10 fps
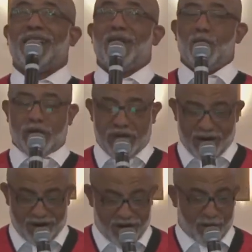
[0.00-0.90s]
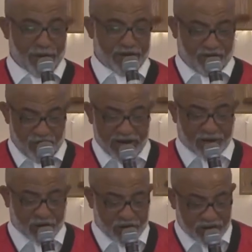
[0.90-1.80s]
with their garments of
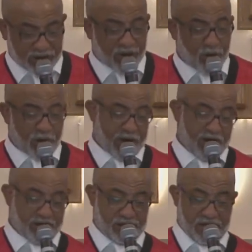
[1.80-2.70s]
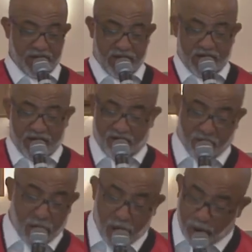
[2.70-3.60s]
righteousness and holiness. If
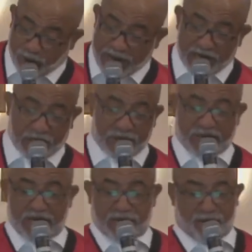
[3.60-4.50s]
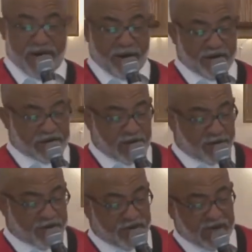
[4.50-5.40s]
we're all planning to attend the marriage
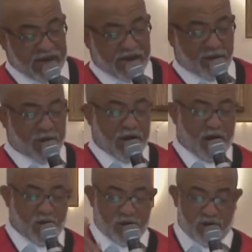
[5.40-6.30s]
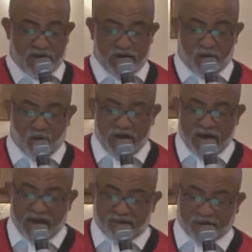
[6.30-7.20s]
supper of the Lamb, when then we
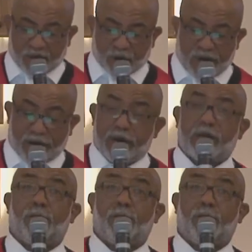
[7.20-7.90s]
have to share in the